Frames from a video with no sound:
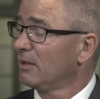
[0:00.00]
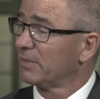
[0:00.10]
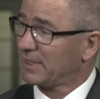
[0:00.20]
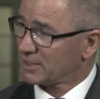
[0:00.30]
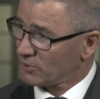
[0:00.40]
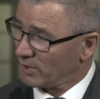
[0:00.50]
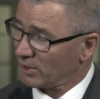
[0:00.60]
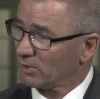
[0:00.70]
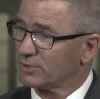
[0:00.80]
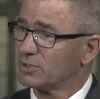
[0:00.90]
but that's
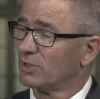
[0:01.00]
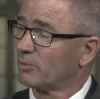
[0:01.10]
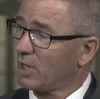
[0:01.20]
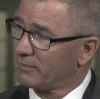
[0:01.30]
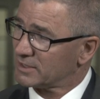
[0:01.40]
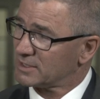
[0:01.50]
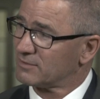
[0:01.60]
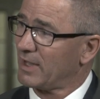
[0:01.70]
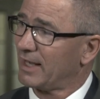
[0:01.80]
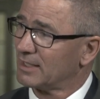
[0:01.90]
critical to the
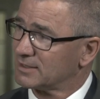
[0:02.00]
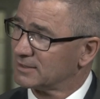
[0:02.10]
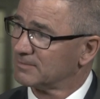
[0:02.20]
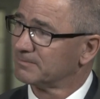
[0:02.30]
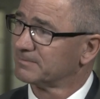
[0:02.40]
province's finances.